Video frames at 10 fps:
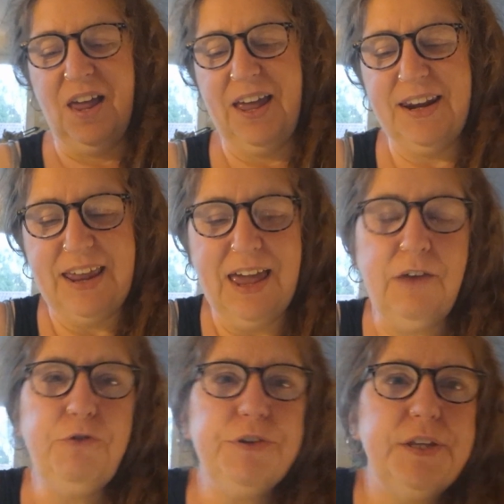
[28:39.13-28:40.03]
And
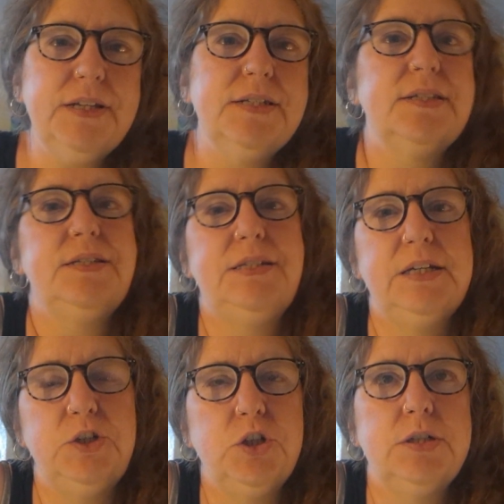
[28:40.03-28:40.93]
everything is
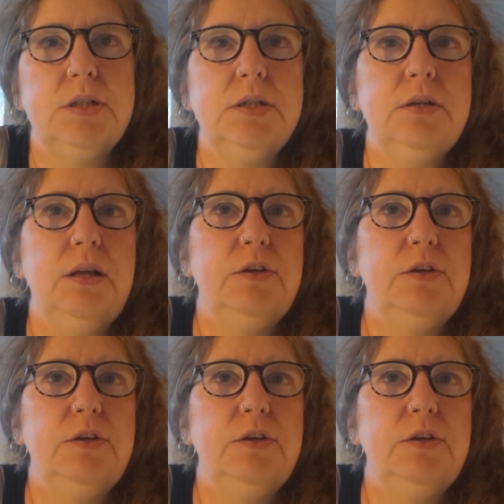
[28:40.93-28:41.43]
digital,